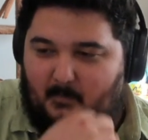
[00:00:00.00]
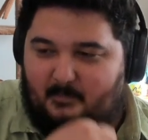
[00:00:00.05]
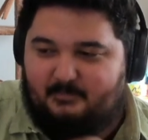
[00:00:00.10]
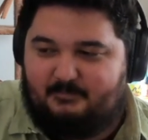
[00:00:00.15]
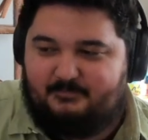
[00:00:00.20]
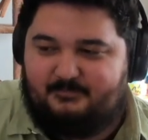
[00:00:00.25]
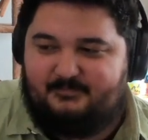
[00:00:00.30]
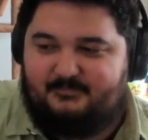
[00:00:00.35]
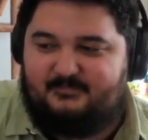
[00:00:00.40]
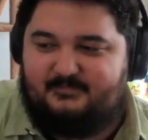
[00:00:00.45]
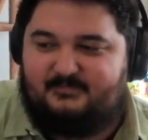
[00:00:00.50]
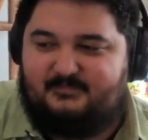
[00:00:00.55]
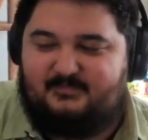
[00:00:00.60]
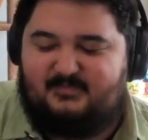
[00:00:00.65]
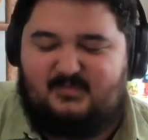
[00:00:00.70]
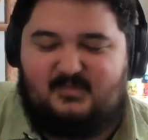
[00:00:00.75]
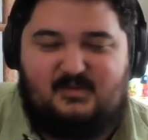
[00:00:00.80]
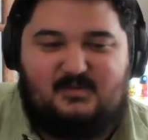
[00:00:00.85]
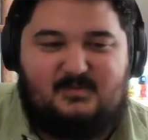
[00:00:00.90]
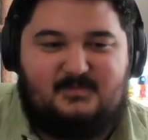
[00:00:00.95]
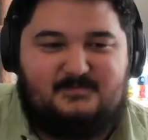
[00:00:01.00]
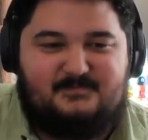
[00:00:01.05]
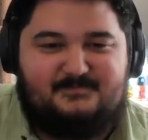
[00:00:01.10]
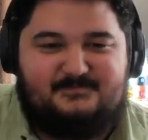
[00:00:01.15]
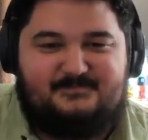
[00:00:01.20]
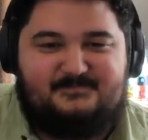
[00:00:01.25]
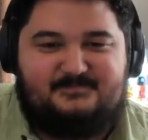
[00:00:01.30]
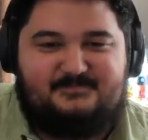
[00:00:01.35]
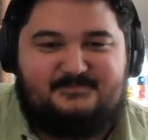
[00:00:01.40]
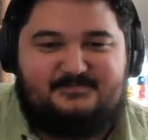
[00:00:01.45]

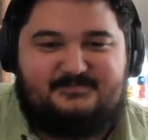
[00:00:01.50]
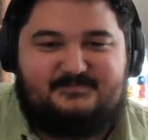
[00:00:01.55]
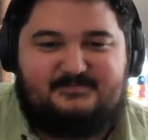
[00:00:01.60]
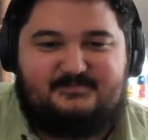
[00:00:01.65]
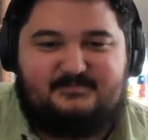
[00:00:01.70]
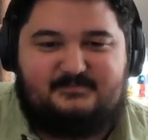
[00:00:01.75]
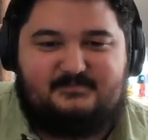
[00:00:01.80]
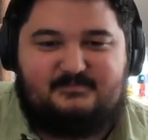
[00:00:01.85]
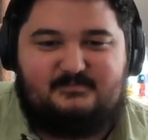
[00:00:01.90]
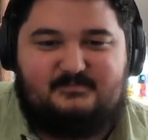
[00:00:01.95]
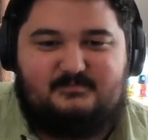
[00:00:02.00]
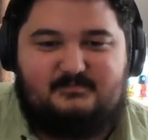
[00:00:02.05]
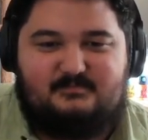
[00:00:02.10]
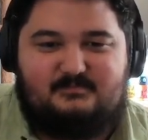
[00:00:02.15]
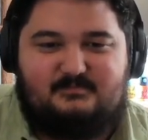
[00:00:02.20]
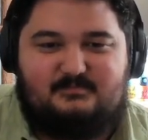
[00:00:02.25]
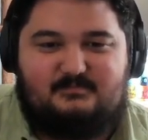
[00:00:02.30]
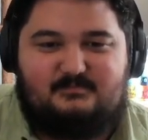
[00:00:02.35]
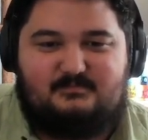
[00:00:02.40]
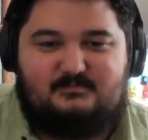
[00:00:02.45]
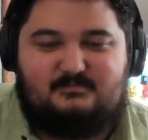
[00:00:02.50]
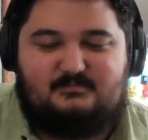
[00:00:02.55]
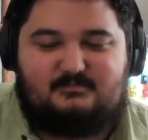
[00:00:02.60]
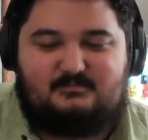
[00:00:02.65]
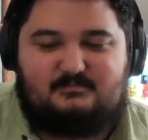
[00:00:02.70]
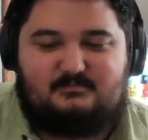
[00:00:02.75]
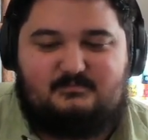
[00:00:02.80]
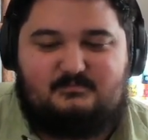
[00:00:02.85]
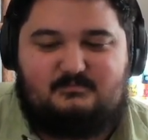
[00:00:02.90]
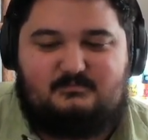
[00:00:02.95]

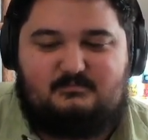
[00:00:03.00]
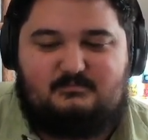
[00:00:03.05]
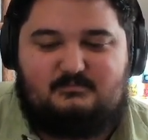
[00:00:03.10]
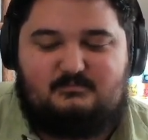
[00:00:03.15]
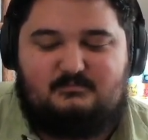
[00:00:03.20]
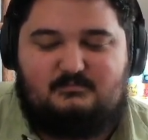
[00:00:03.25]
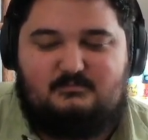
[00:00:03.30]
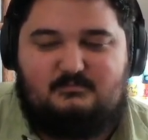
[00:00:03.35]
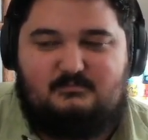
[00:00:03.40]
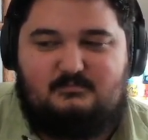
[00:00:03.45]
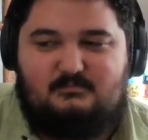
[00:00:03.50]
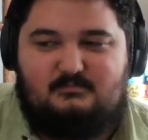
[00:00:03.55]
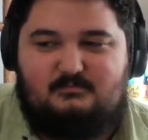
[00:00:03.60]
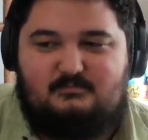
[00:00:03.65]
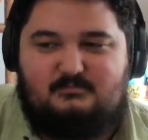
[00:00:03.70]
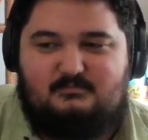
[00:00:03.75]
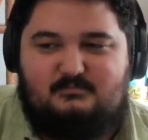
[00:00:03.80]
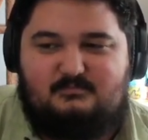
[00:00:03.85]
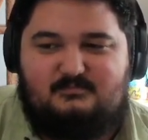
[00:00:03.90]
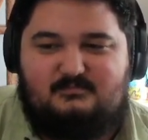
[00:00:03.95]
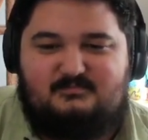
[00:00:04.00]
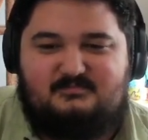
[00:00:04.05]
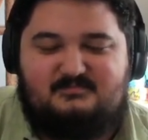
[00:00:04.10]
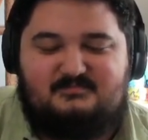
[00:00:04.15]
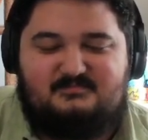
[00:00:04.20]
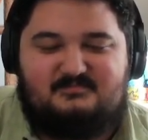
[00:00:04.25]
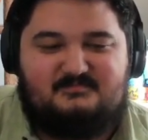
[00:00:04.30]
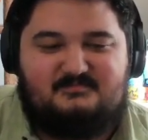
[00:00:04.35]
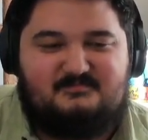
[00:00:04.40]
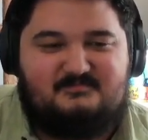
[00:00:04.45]

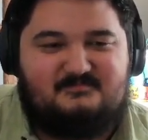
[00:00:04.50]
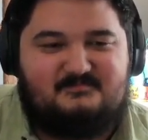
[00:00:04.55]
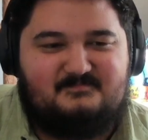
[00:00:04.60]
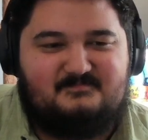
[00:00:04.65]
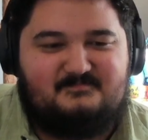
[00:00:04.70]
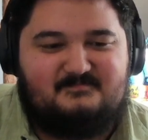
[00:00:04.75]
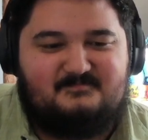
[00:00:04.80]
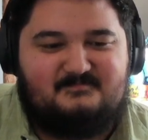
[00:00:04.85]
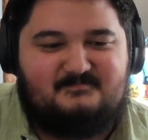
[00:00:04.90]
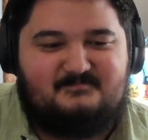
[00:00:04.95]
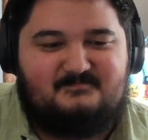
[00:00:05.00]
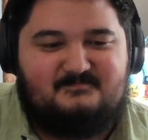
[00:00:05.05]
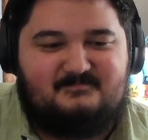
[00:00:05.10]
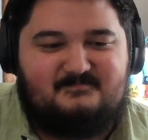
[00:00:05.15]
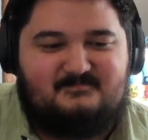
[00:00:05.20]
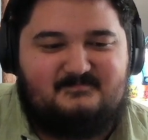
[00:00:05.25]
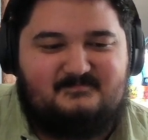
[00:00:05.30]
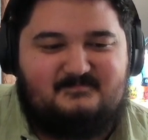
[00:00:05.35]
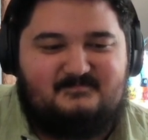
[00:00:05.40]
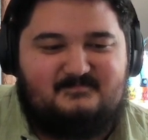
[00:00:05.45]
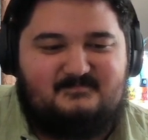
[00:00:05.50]
No words are spoken by the person on screen.